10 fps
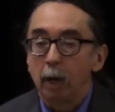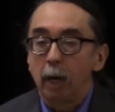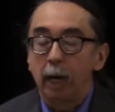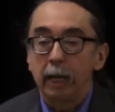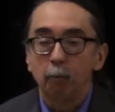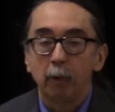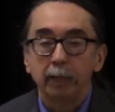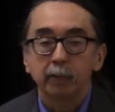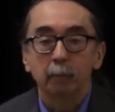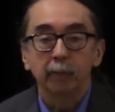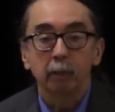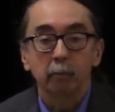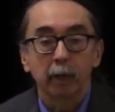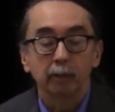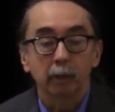I had read something
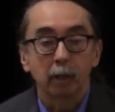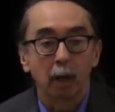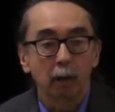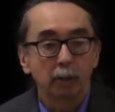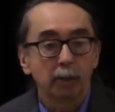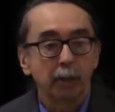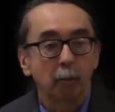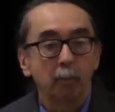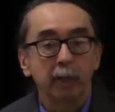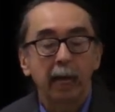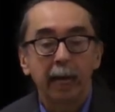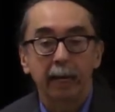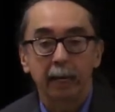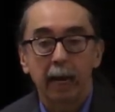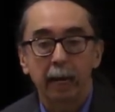when I was in college that we had
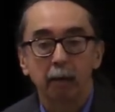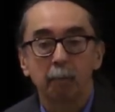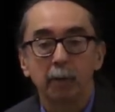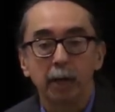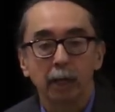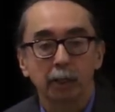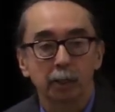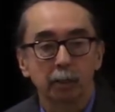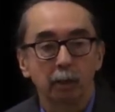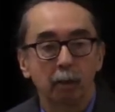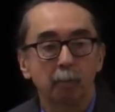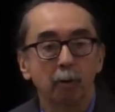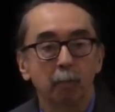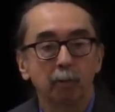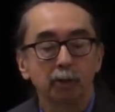a higher production
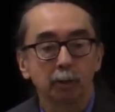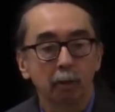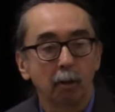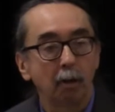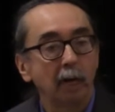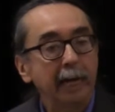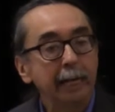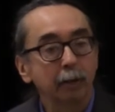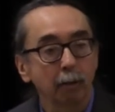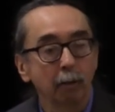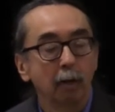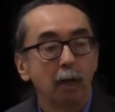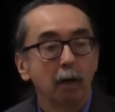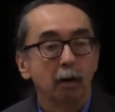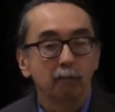per bushel acre
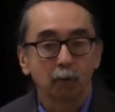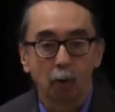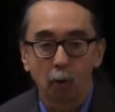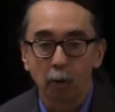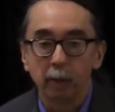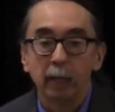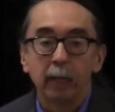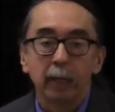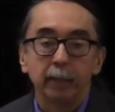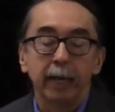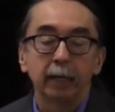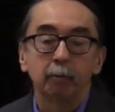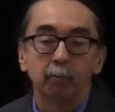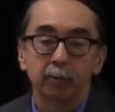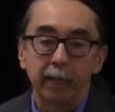of corn
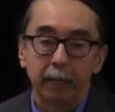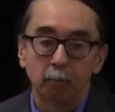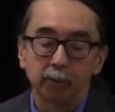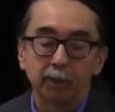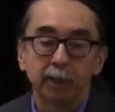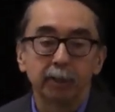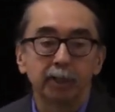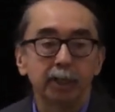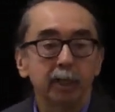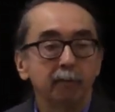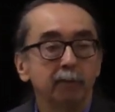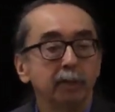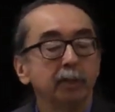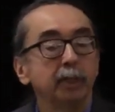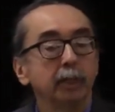than was
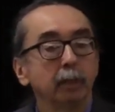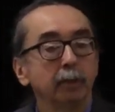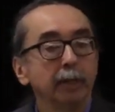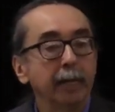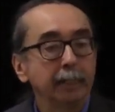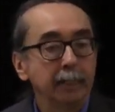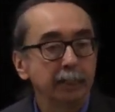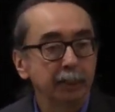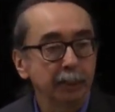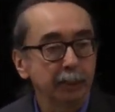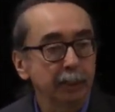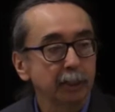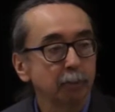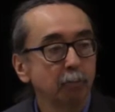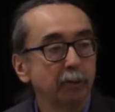achieved until the
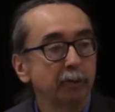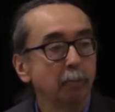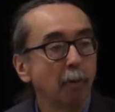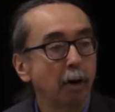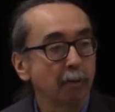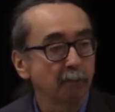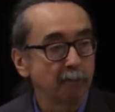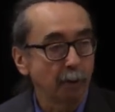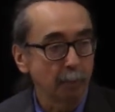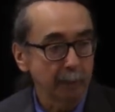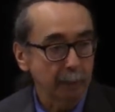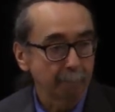1960s with modern farming.